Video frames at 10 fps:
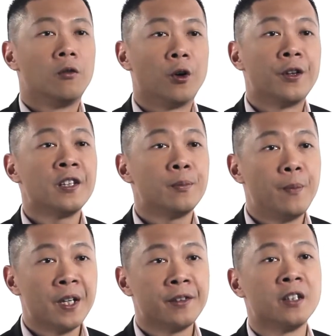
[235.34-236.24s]
For this
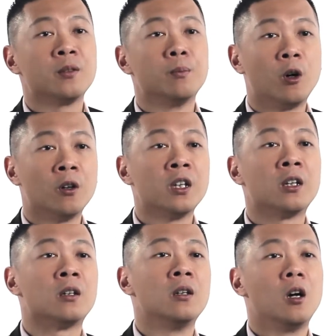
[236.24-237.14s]
business
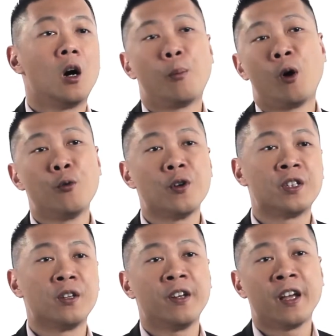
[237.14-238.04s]
model, upon
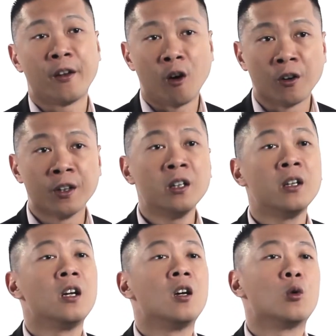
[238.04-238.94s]
receiving an order,
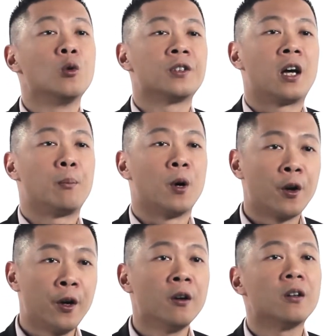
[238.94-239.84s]
goods are
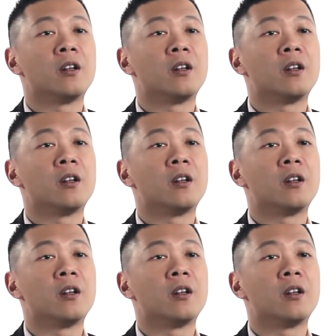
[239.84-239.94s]
procured